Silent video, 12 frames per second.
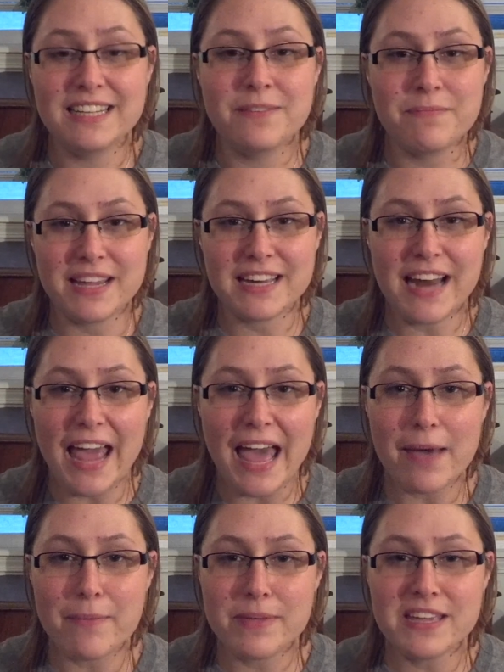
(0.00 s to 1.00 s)
Make it a
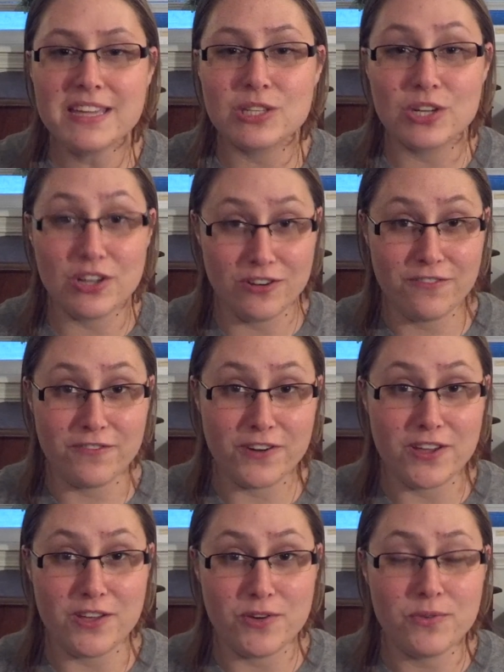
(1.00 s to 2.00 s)
habit. It's good for
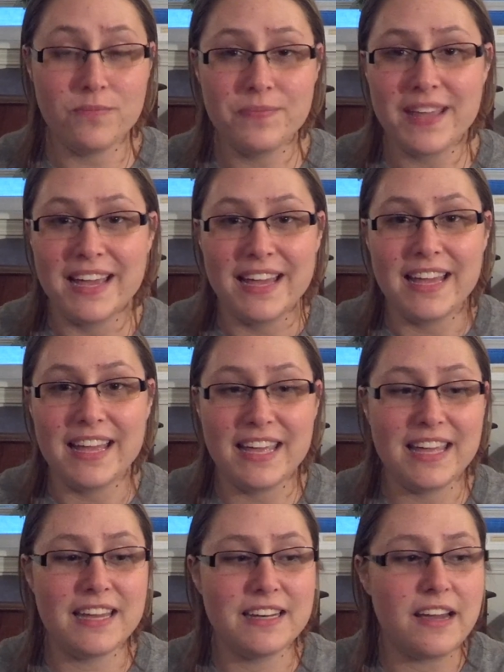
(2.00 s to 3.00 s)
you.
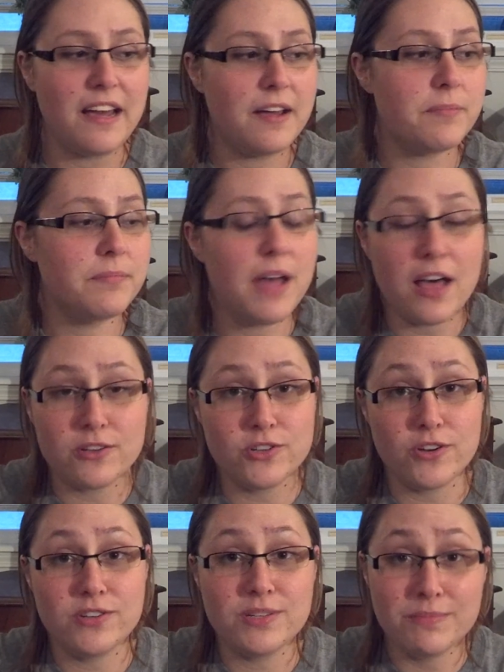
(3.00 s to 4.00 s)
And I'll
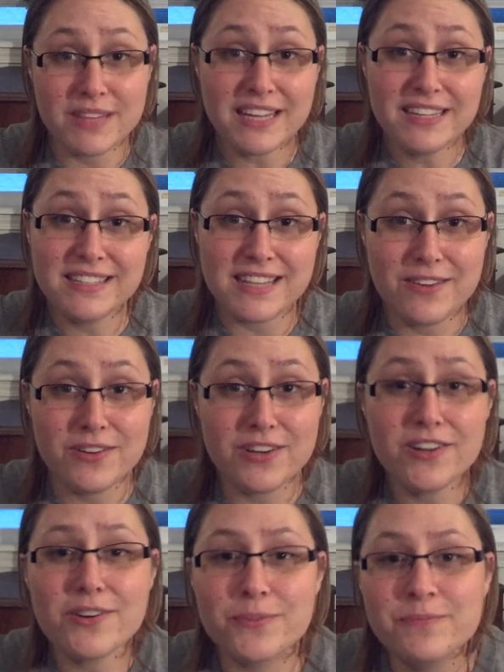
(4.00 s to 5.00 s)
show you some things that you can
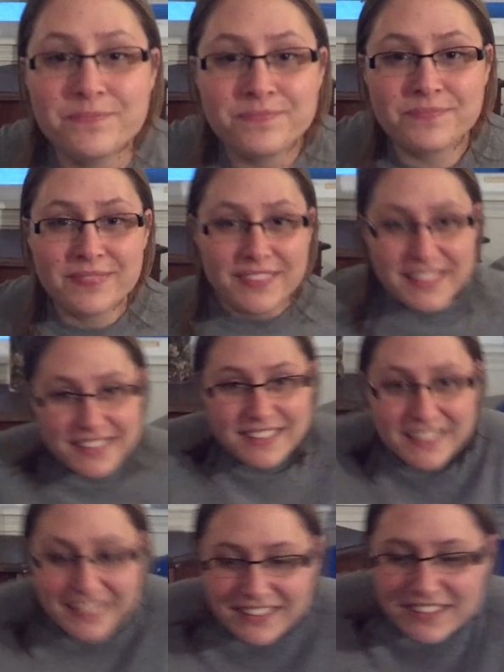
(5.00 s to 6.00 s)
do.
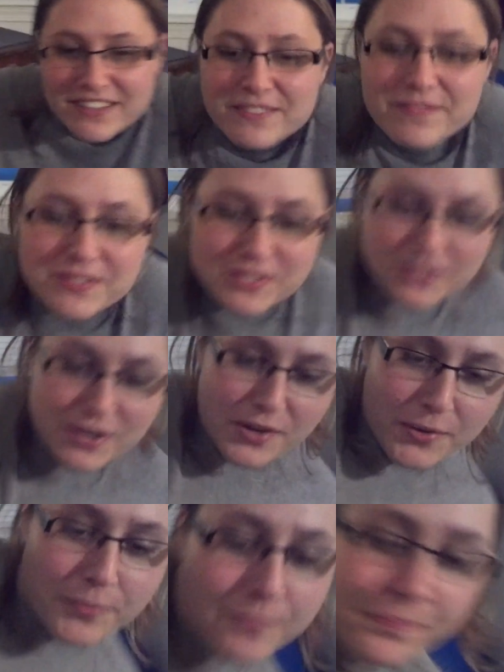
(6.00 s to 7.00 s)
So